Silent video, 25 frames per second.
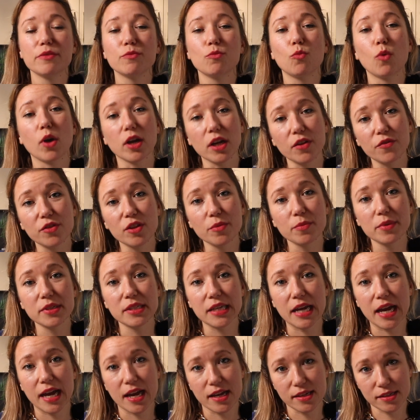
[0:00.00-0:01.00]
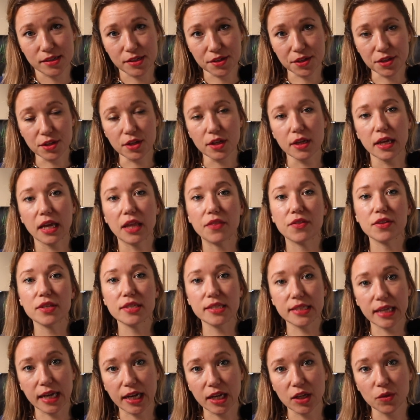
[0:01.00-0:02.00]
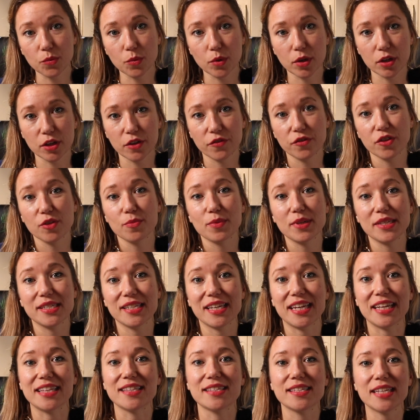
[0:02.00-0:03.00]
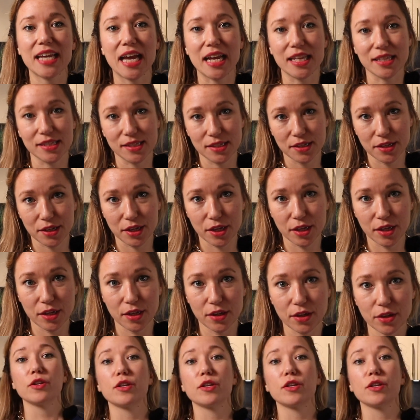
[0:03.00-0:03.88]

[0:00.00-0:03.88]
One of them is acid, and the second one of them is intensity.